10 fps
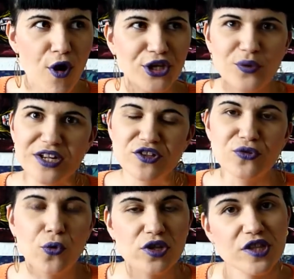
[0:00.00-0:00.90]
you need to
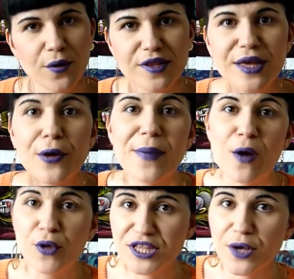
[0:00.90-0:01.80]
talk to so-and-so about
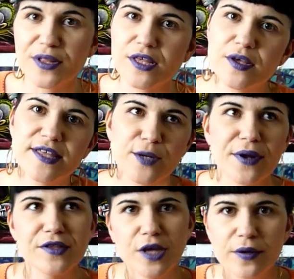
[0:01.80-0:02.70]
what so-and-so said
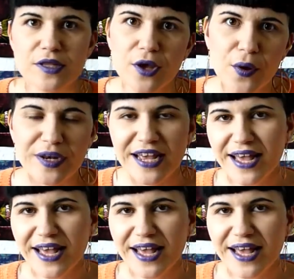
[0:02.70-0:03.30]
about so-and-so, and